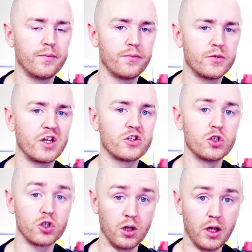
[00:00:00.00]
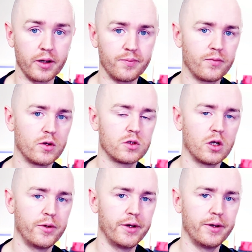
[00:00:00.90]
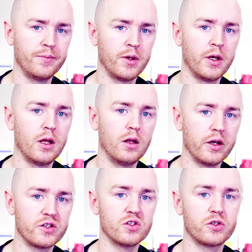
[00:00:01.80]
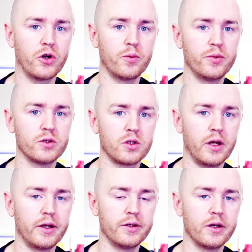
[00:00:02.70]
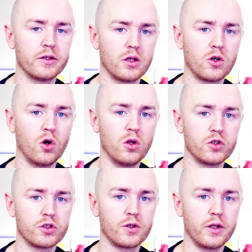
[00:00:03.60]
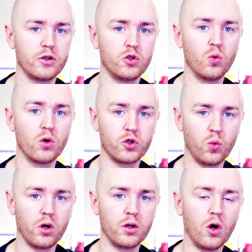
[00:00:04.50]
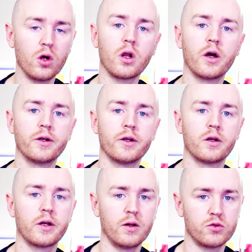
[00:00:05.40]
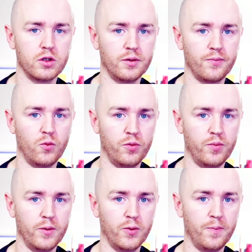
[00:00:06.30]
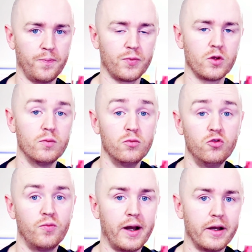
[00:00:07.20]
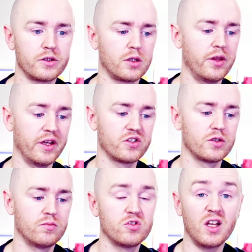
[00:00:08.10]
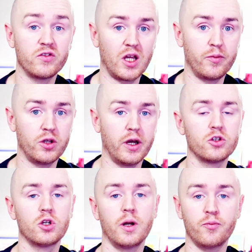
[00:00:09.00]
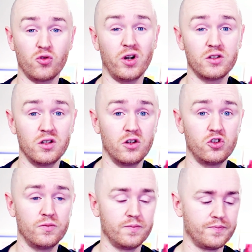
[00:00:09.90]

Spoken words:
sessions online, because I'm a licensed therapist and a psychologist, and I do one-to-one online counseling with people to move past this self-sabotage and procrastination